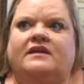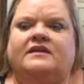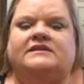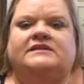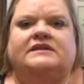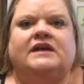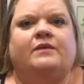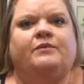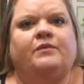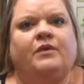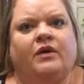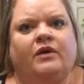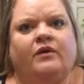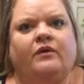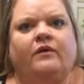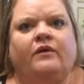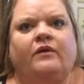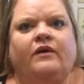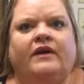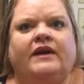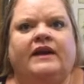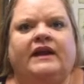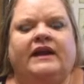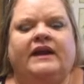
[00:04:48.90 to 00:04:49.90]
a
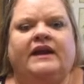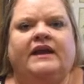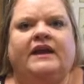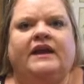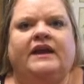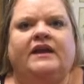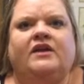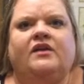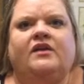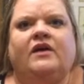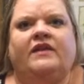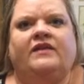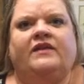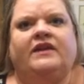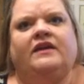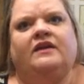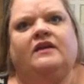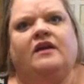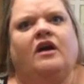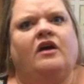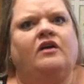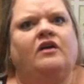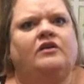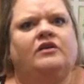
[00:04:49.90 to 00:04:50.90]
priority. I think
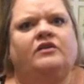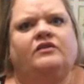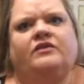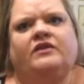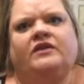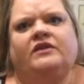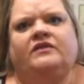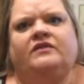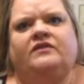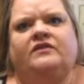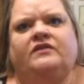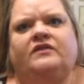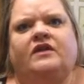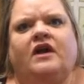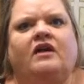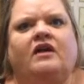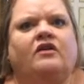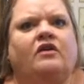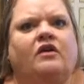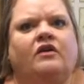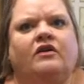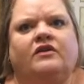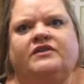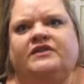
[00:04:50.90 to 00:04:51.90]
it's not
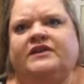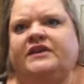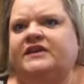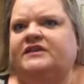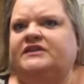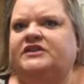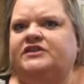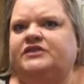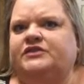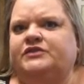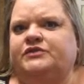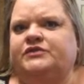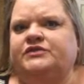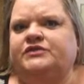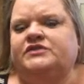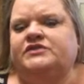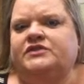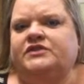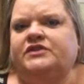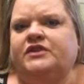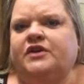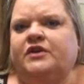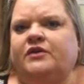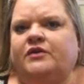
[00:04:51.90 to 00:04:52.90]
hard to get teachers
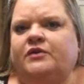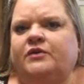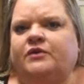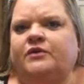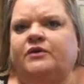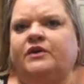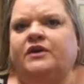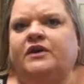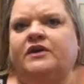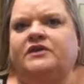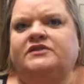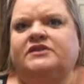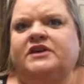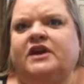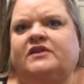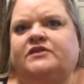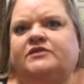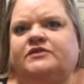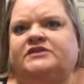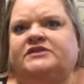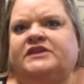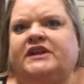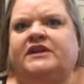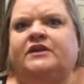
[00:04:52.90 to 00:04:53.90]
to know to
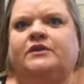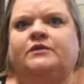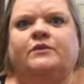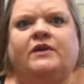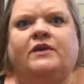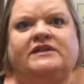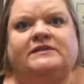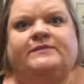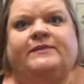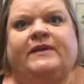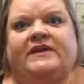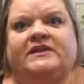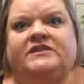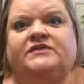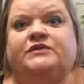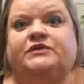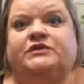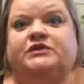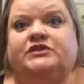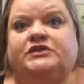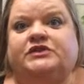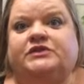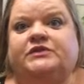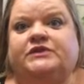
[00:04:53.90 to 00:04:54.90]
understand what's best for
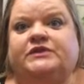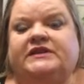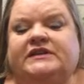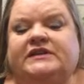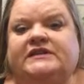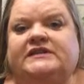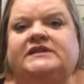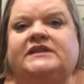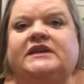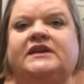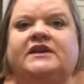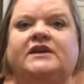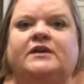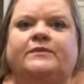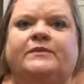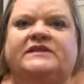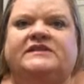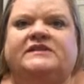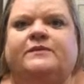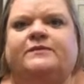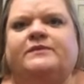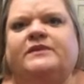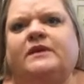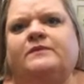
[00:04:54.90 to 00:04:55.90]
students, but
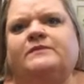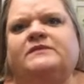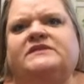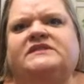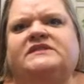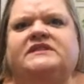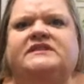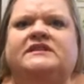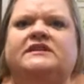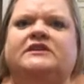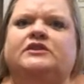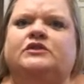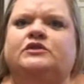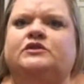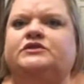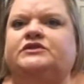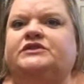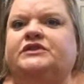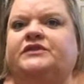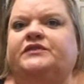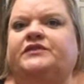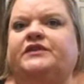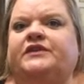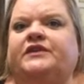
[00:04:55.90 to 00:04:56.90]
sometimes it's a little
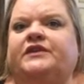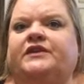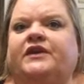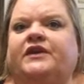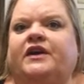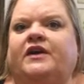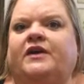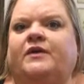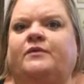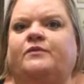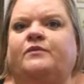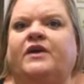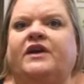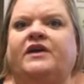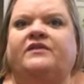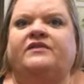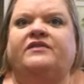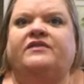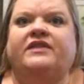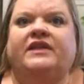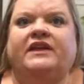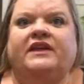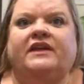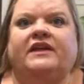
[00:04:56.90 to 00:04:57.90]
different way of
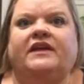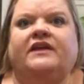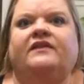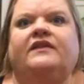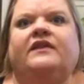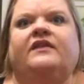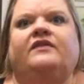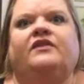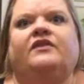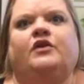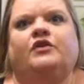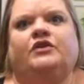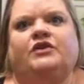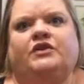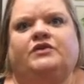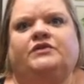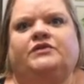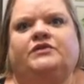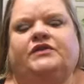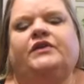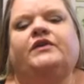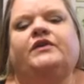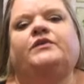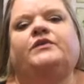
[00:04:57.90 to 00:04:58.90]
thinking than they're
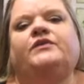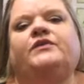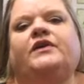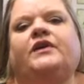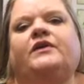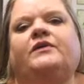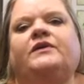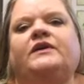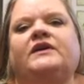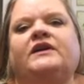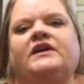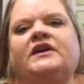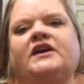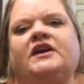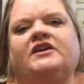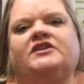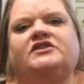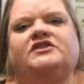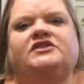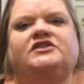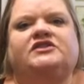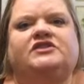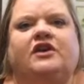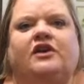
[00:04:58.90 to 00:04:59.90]
used to. So it's
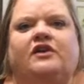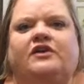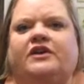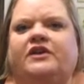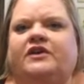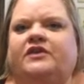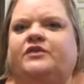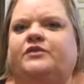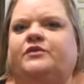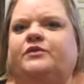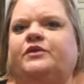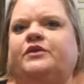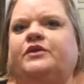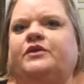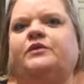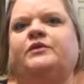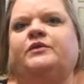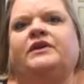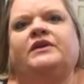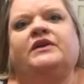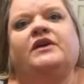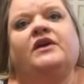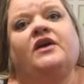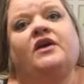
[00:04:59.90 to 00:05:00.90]
just talking through,
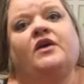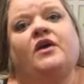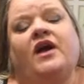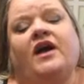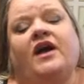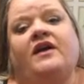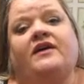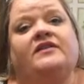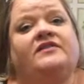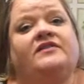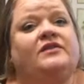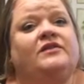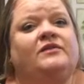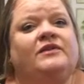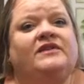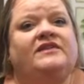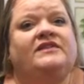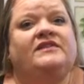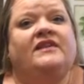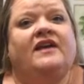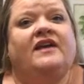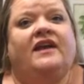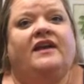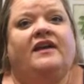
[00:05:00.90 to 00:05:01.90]
and as soon as
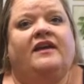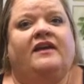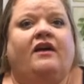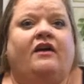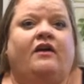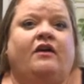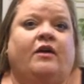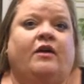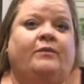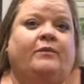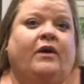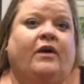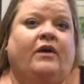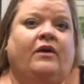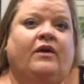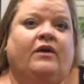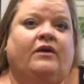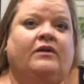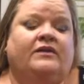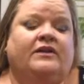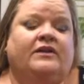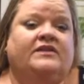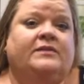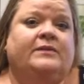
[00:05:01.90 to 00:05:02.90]
they are a
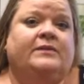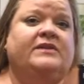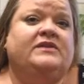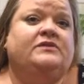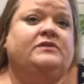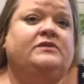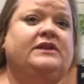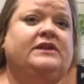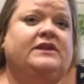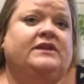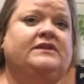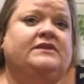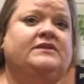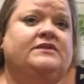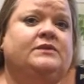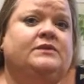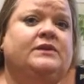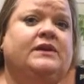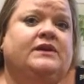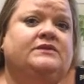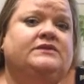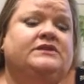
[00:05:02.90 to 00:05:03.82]
part, especially ESOL